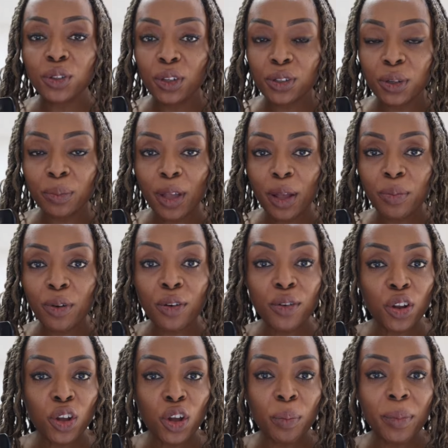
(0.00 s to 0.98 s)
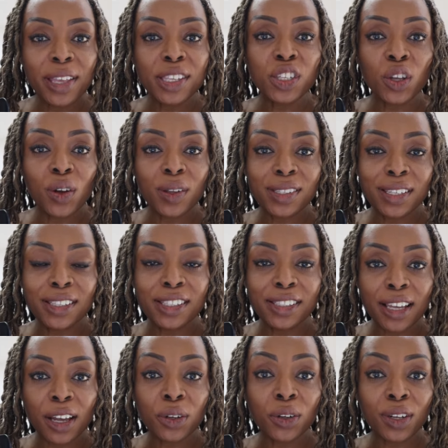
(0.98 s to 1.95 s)
Dr. Barbara recommends cutting
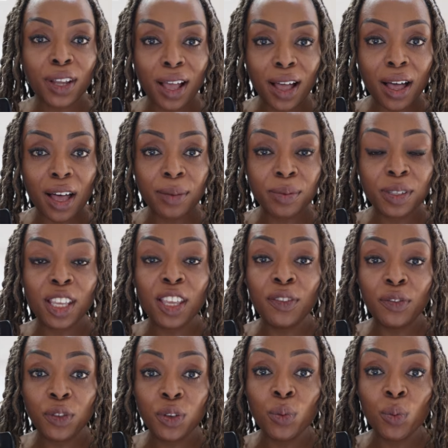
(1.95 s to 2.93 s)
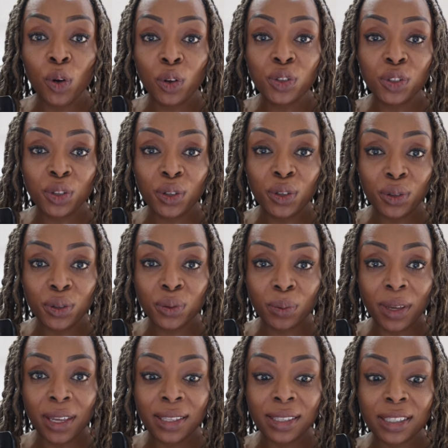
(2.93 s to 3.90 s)
down on carbs if you want to lose
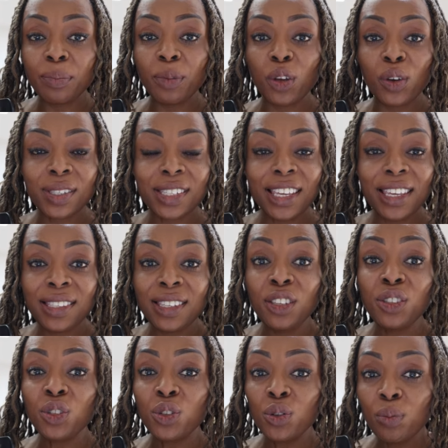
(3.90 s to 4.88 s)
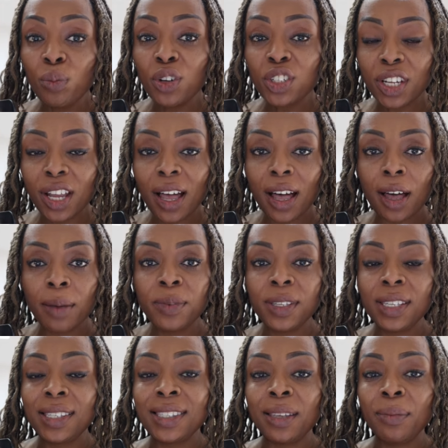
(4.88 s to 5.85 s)
weight, because eating too much carb
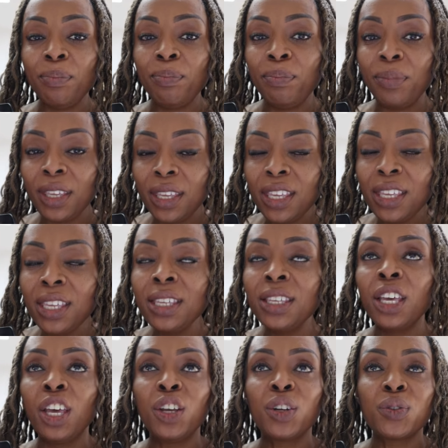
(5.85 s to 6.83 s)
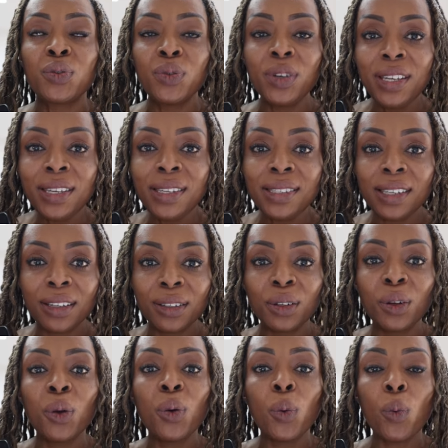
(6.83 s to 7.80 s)
is a big reason
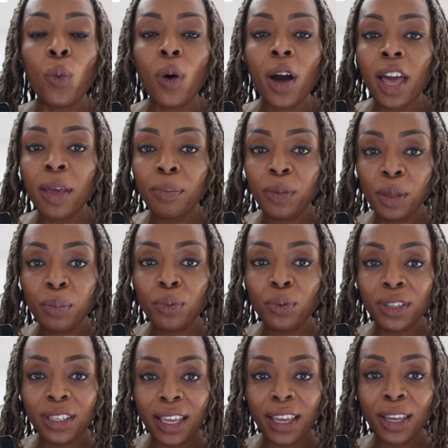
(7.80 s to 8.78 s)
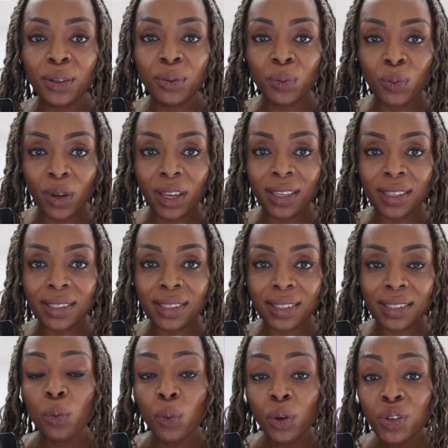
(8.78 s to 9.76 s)
why people gain
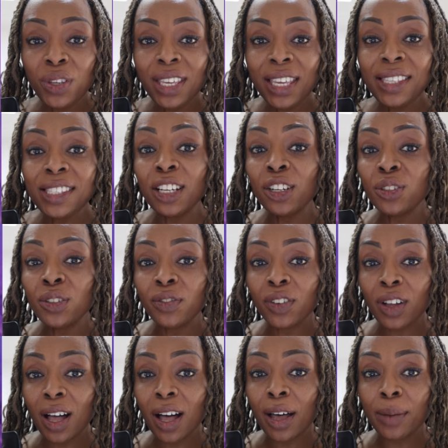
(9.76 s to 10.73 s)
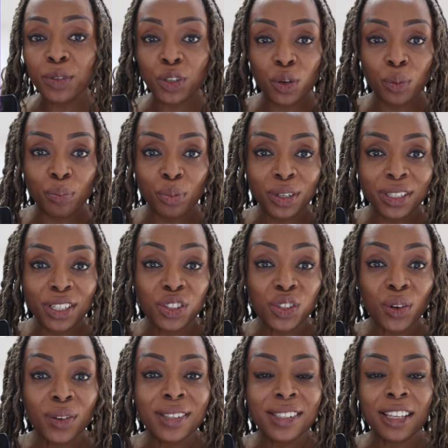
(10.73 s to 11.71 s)
weight. When you eat a lot of carbs, your body
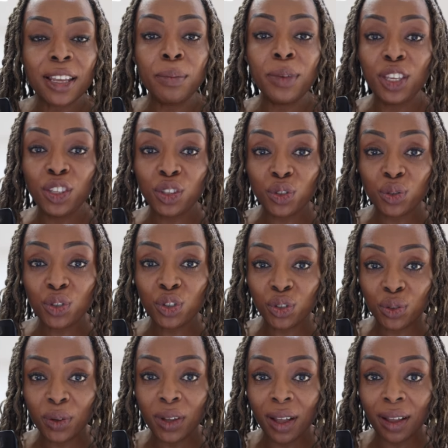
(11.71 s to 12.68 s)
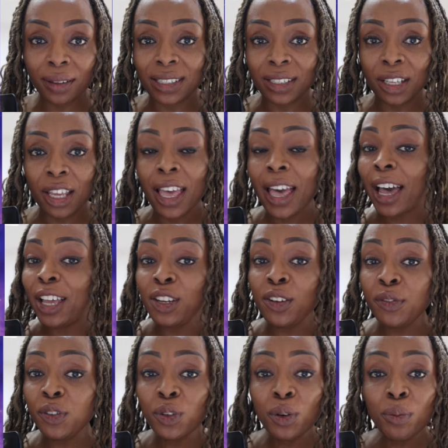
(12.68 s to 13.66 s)
turns them into sugar, and
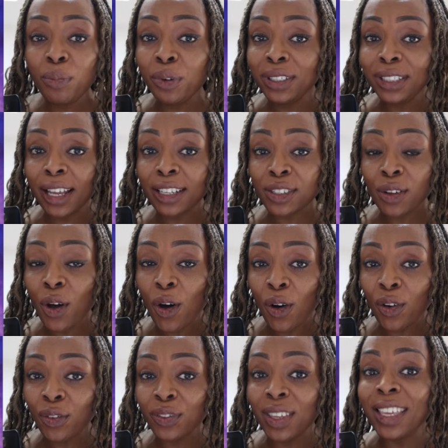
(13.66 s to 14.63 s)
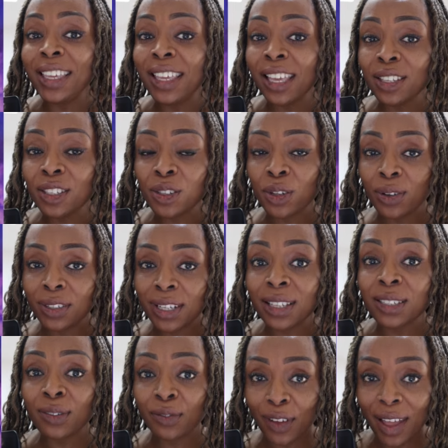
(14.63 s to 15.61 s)
if you don't burn that off, it gets stored
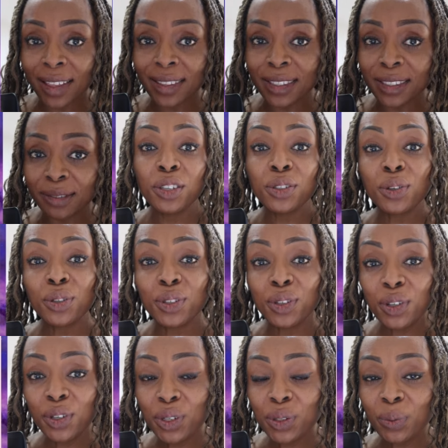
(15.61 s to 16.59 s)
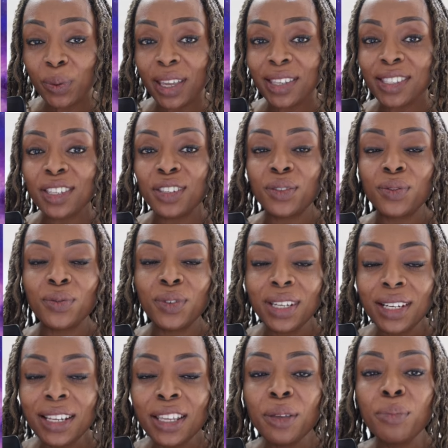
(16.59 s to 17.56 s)
as fat. So to lose weight, it's
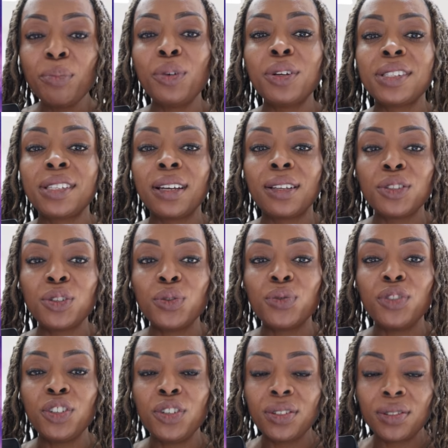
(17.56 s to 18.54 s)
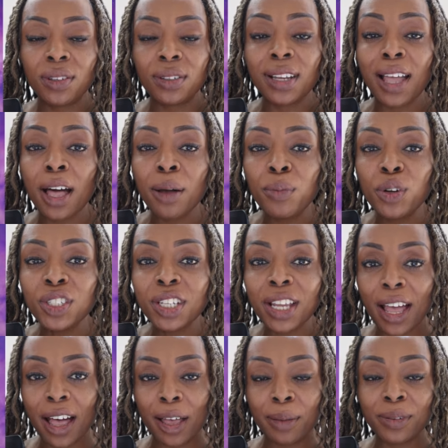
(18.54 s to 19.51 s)
really important to reduce on how much
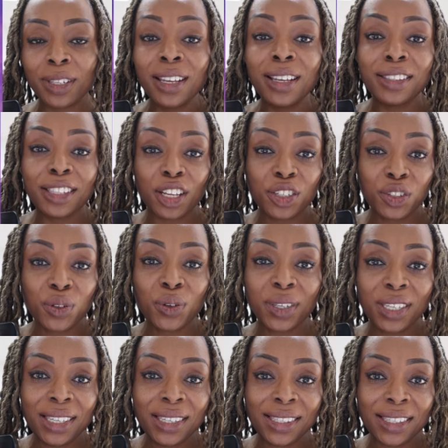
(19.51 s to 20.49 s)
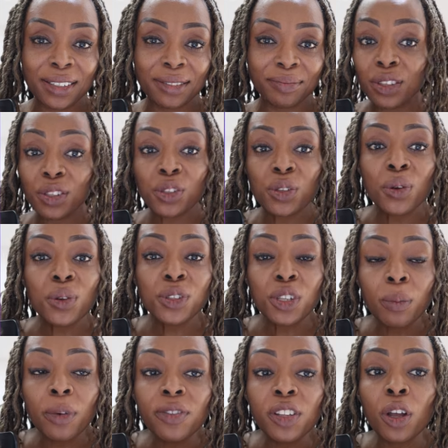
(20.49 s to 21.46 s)
carbs that you're eating. So
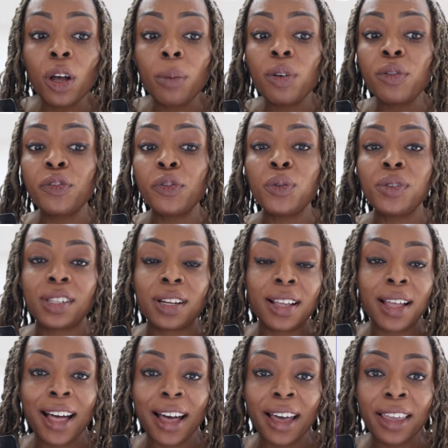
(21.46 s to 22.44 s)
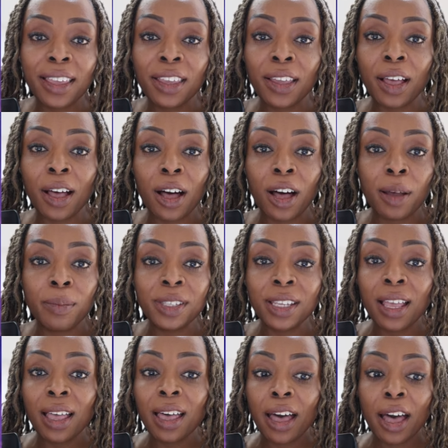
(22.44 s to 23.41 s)
some of the common foods that are high in carbs
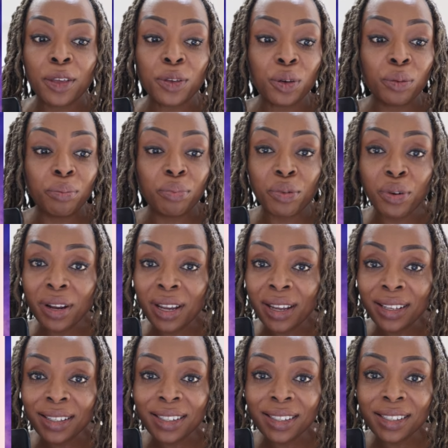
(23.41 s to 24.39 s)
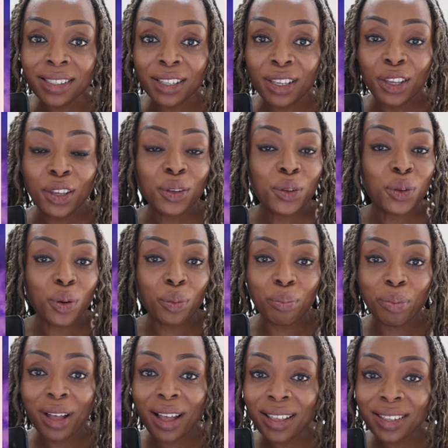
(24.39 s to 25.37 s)
are your breads, your
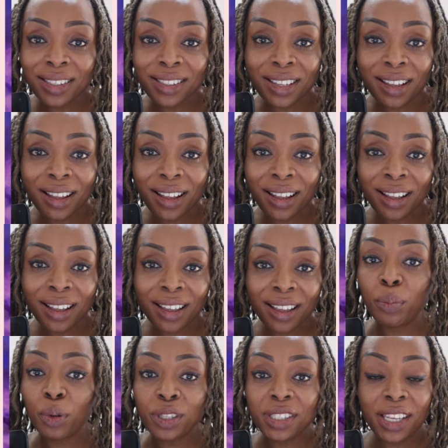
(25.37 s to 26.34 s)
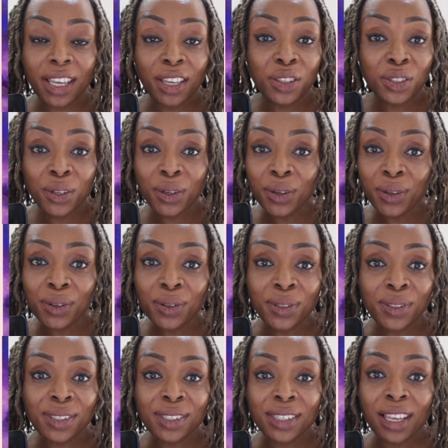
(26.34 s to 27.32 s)
pasta,
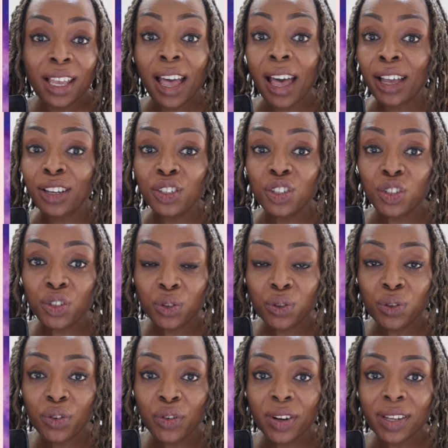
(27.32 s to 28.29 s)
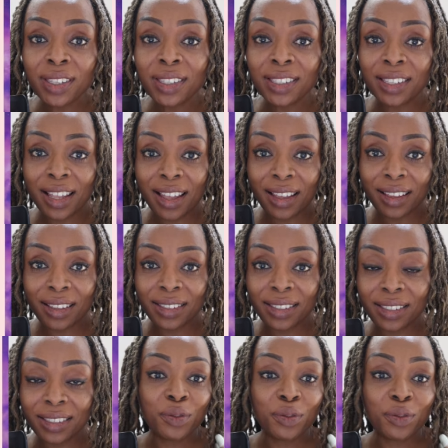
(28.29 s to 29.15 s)
potatoes, and sugary snacks.